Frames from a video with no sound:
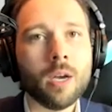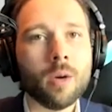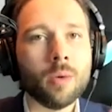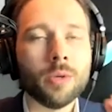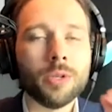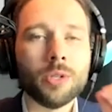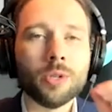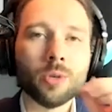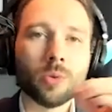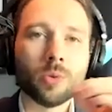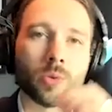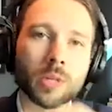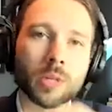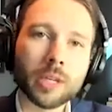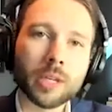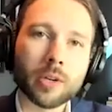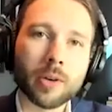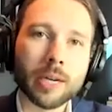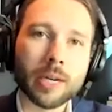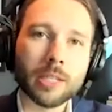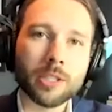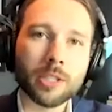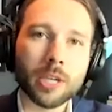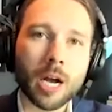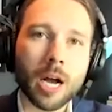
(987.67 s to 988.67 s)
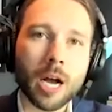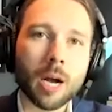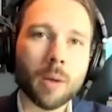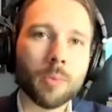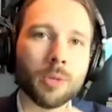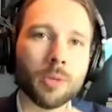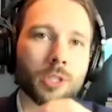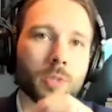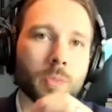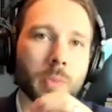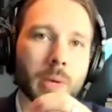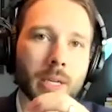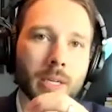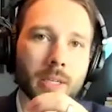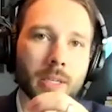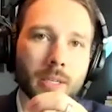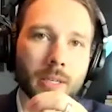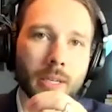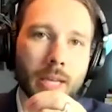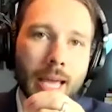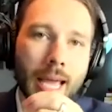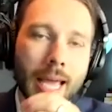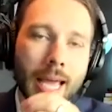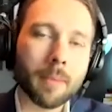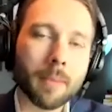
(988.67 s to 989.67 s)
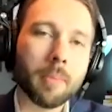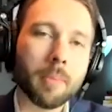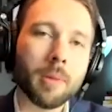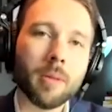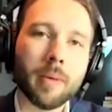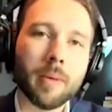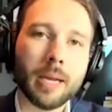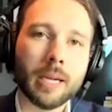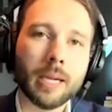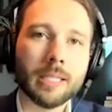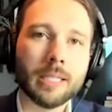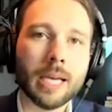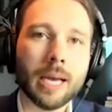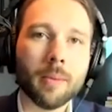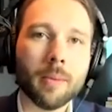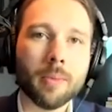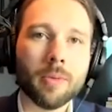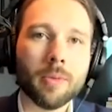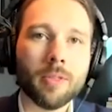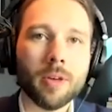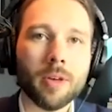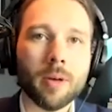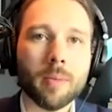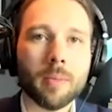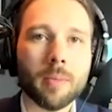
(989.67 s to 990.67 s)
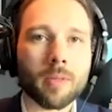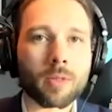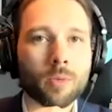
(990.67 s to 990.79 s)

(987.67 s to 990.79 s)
we do a really great job, we spend an ample amount of time with them,